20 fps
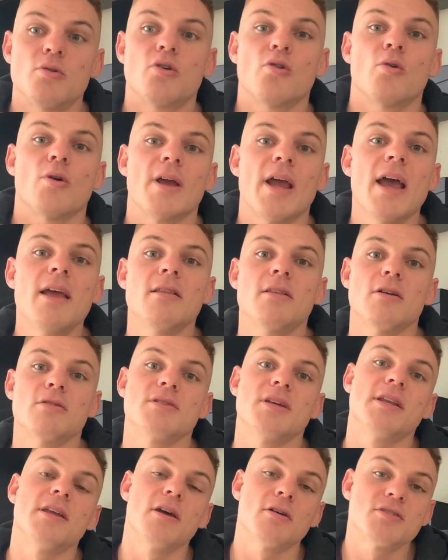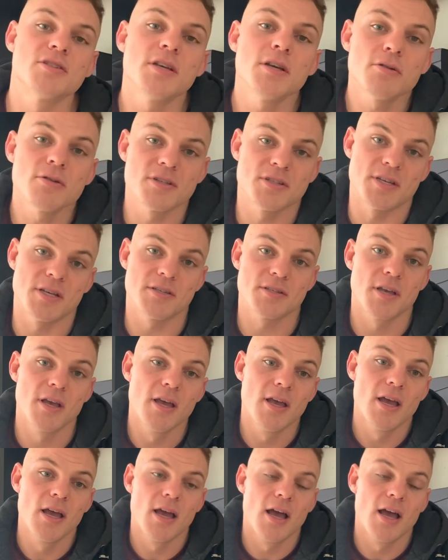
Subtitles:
create those idiosyncrasies.